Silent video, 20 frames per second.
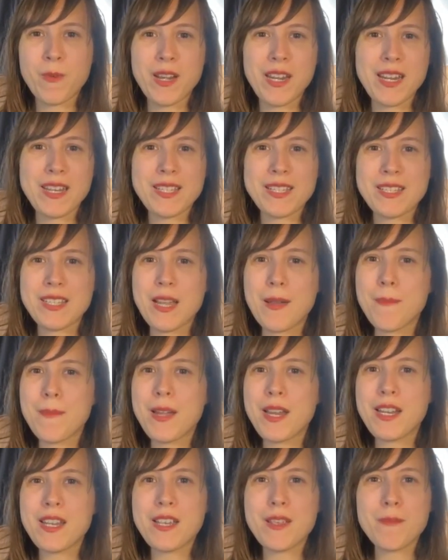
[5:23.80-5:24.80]
When it's
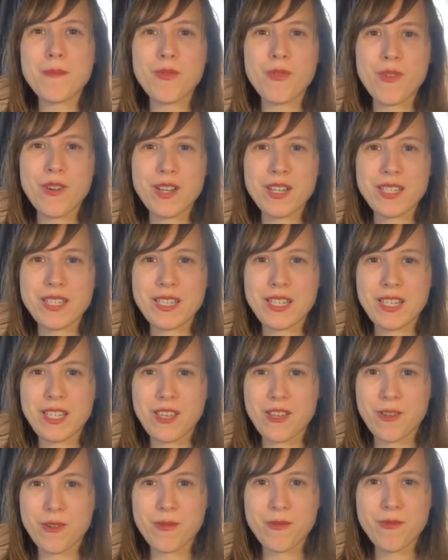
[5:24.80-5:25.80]
somebody important to
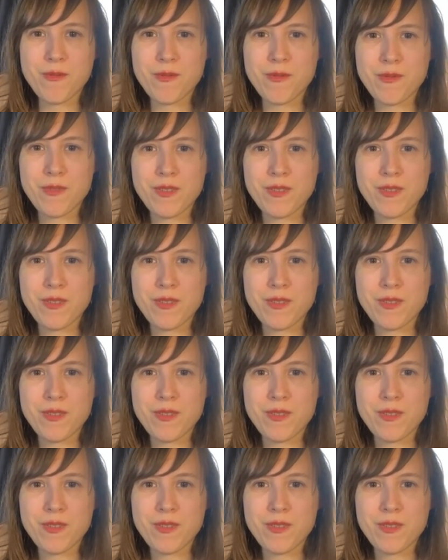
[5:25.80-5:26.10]
you